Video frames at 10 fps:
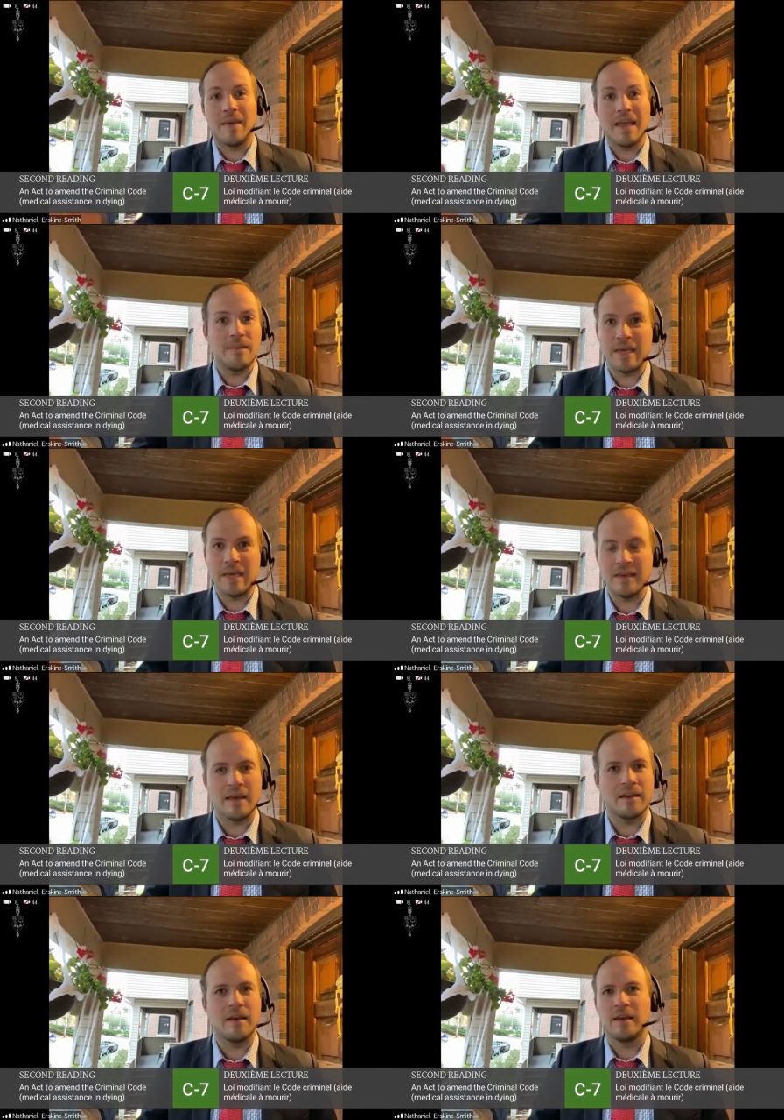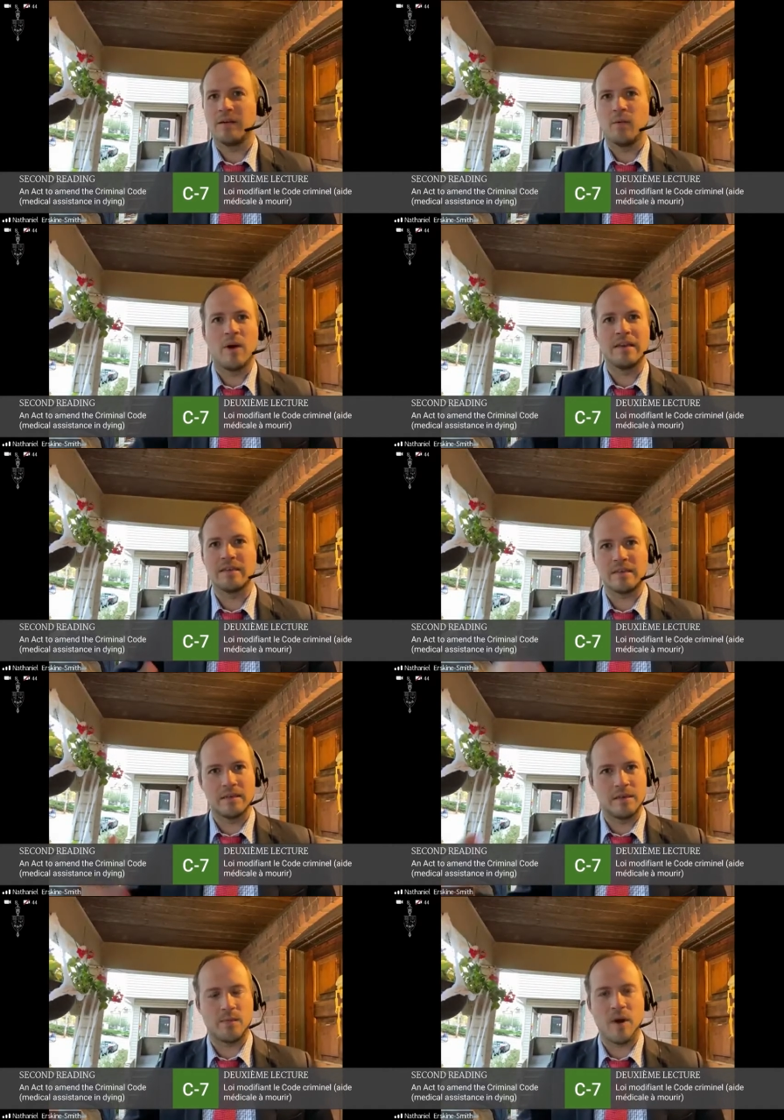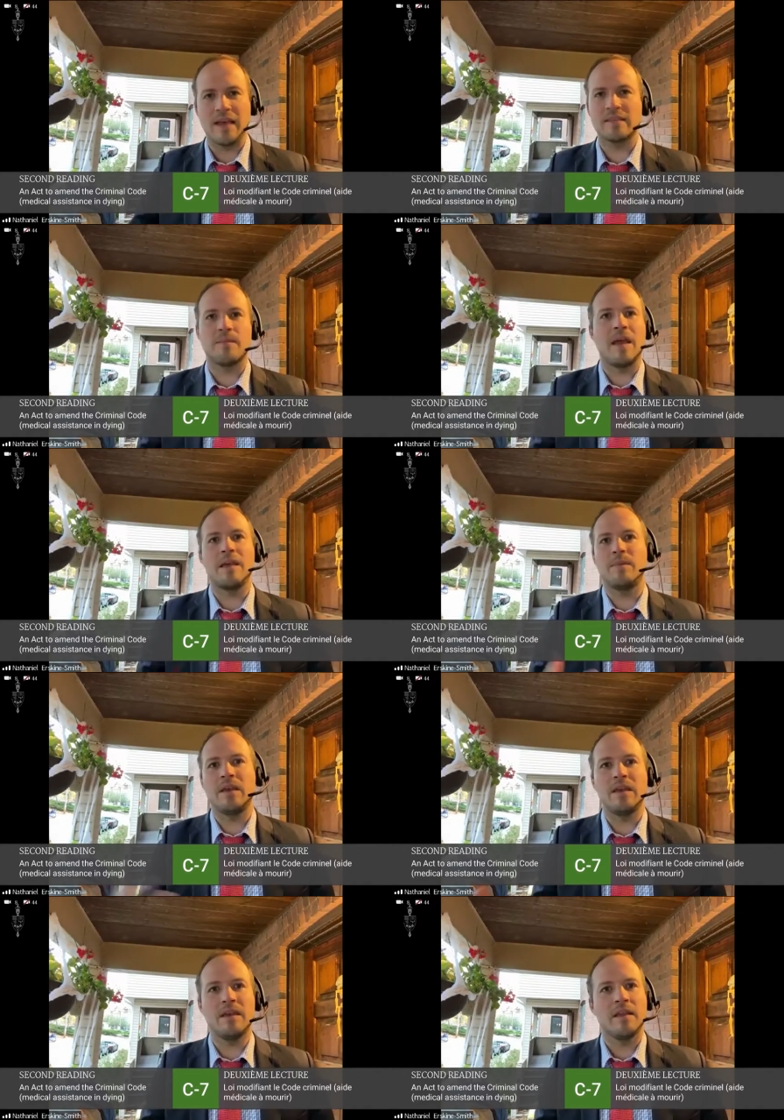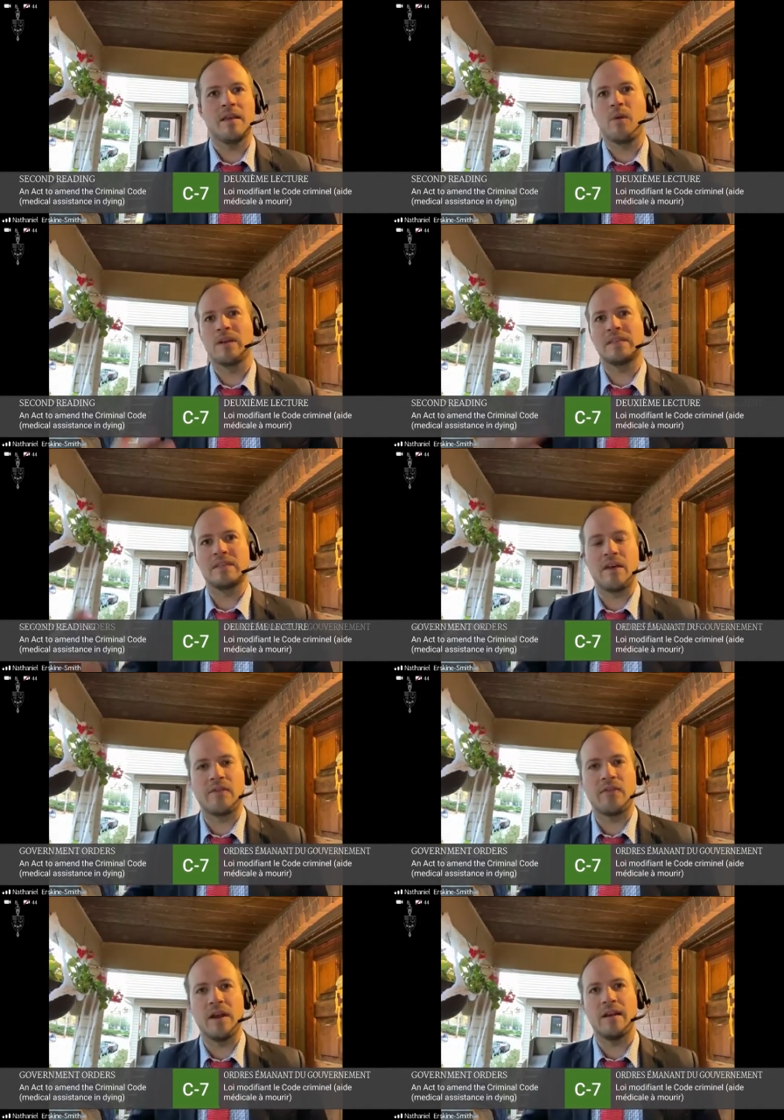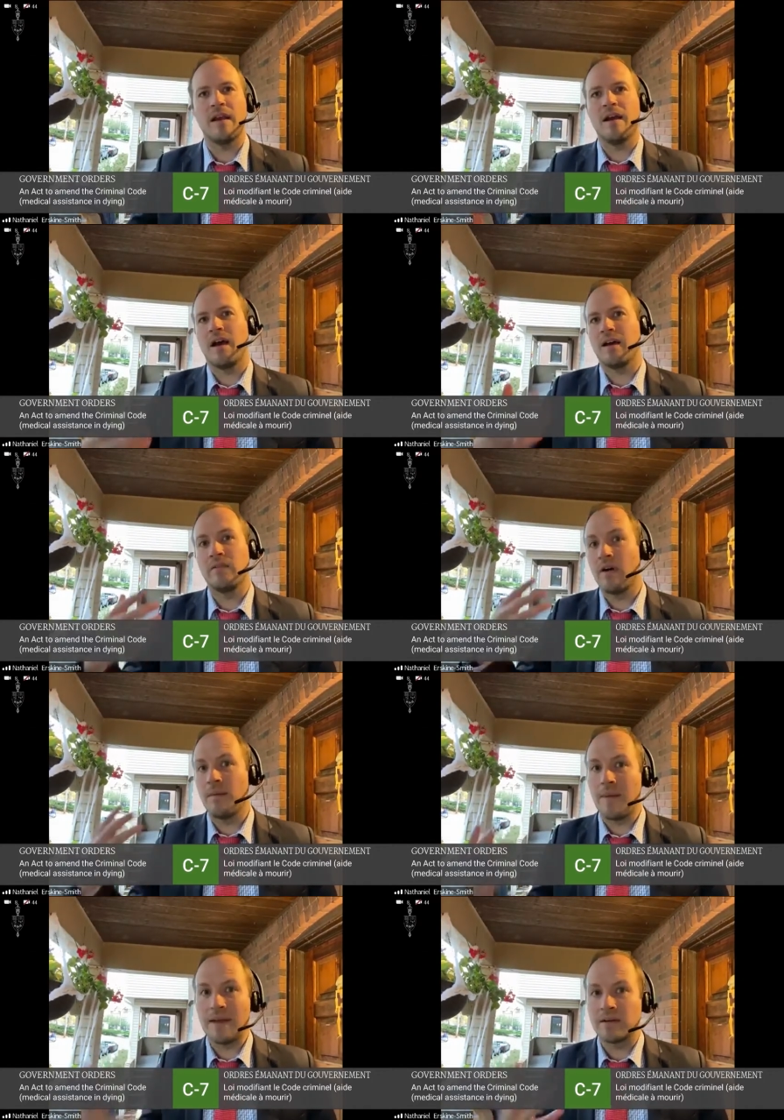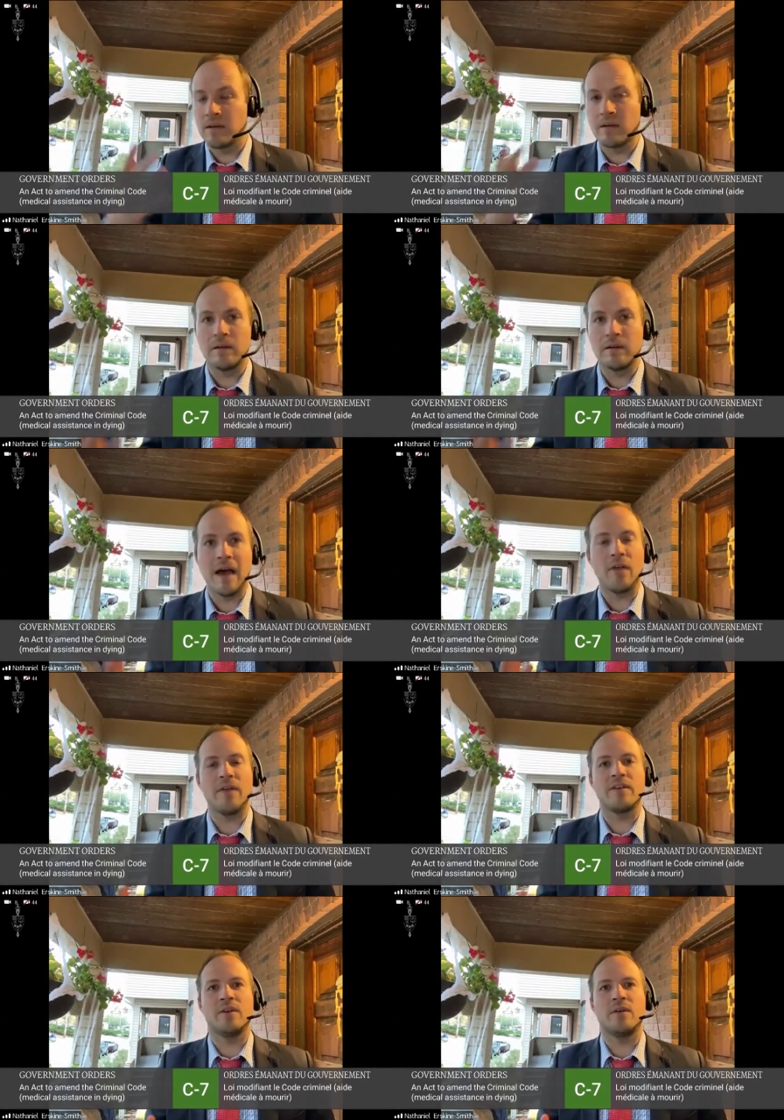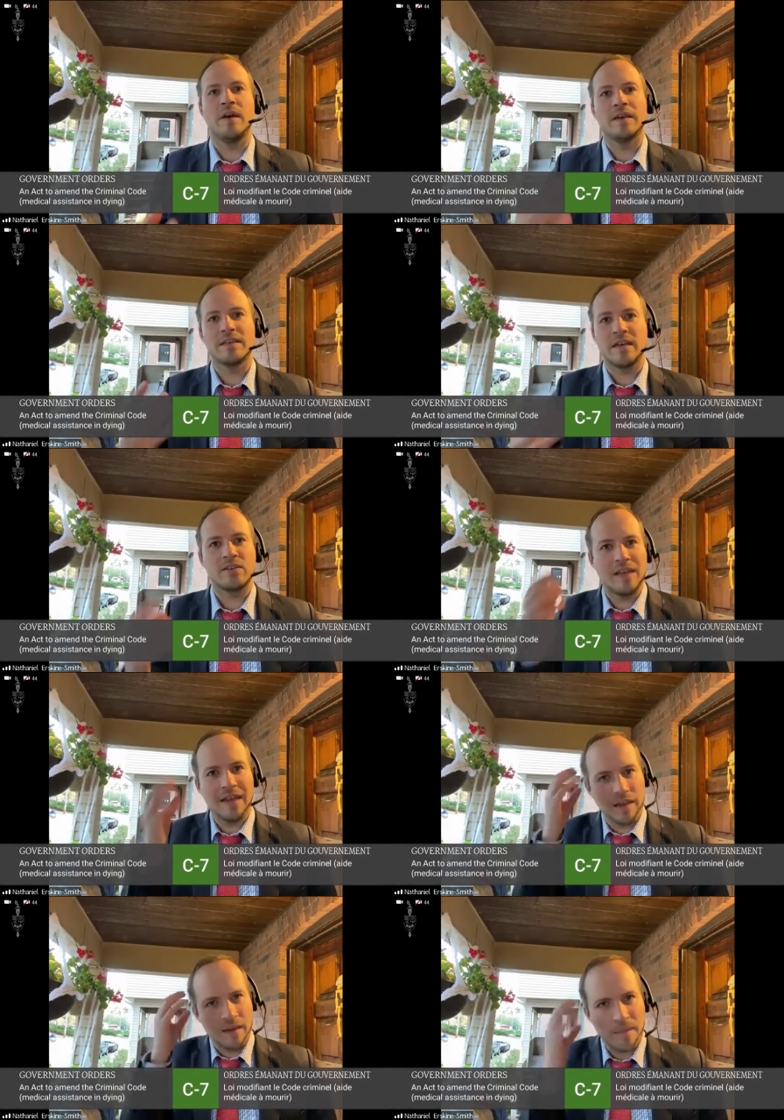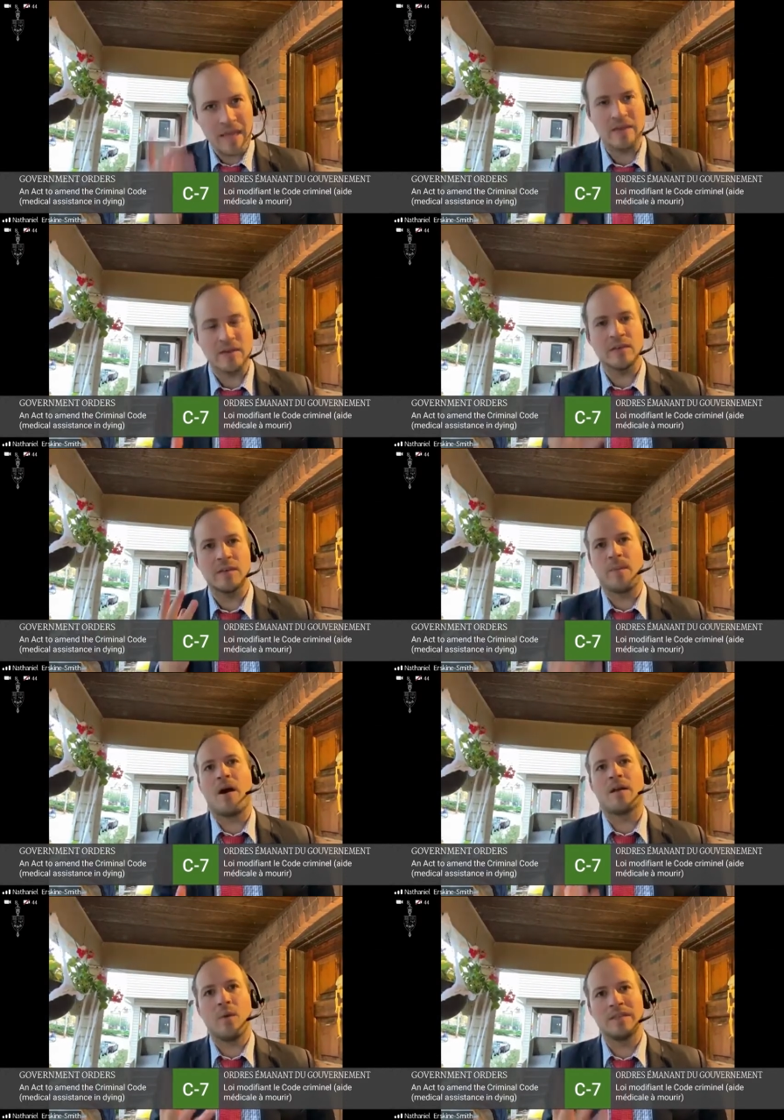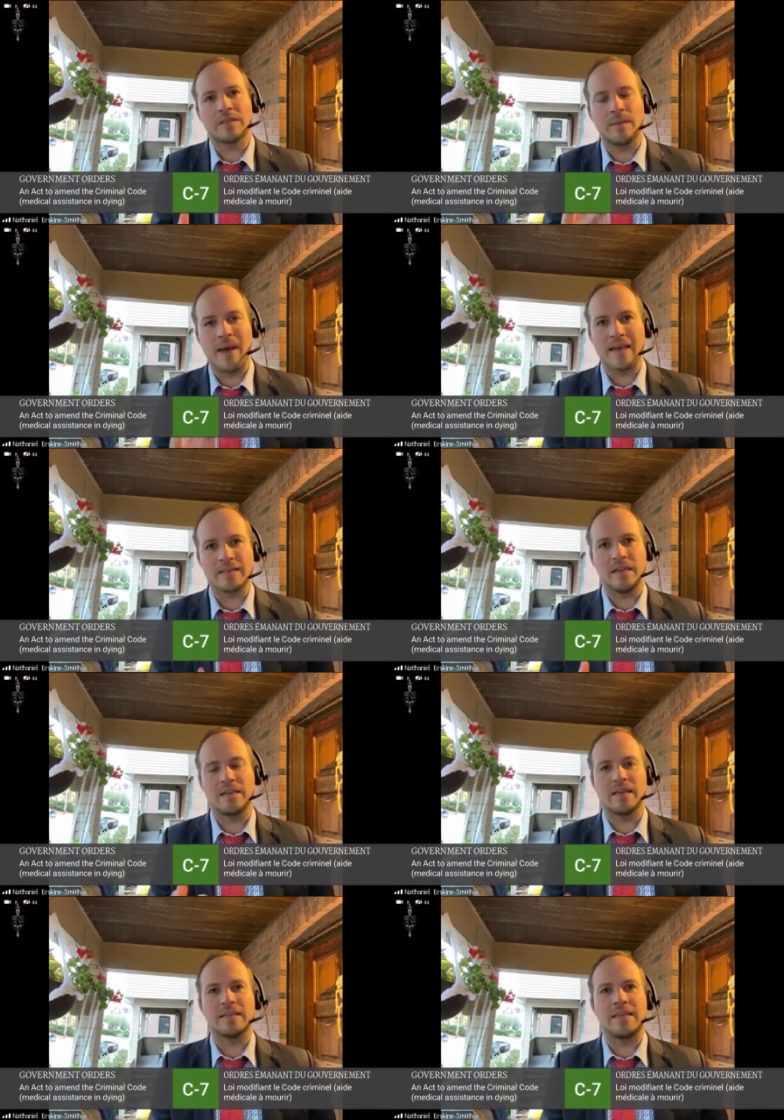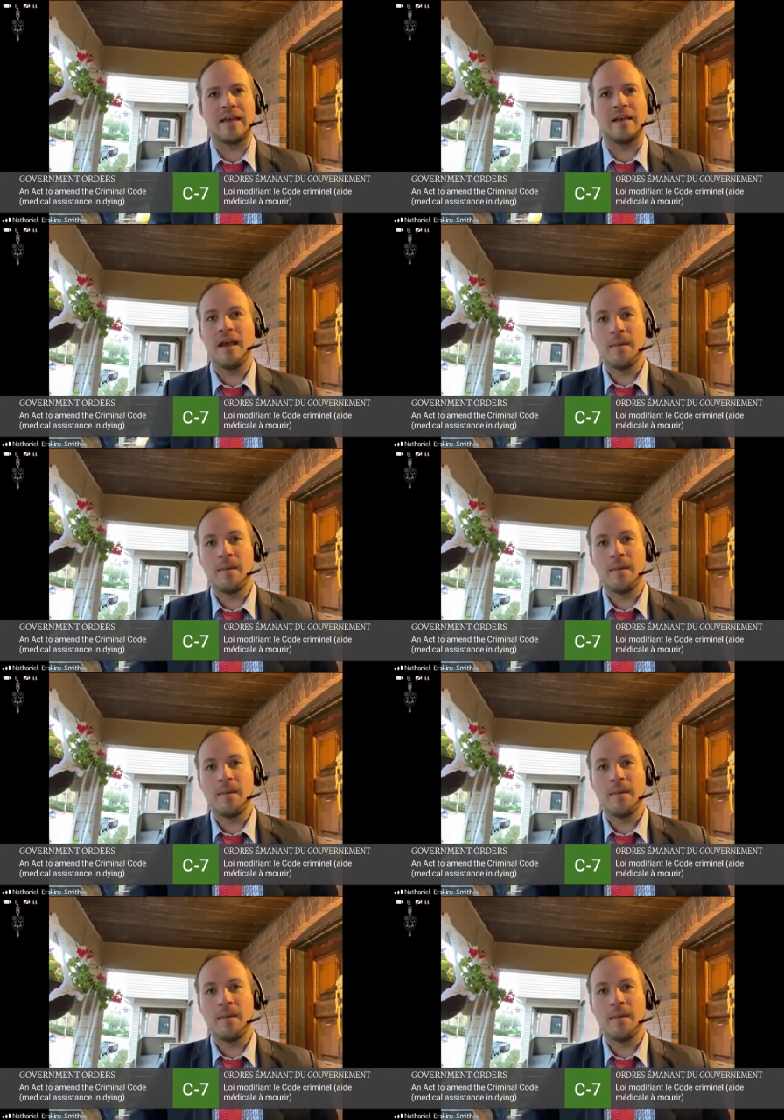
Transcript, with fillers: may be that one is depressed. It may be that one is suffering of a mental health issue such that it impinges upon one's capacity to consent.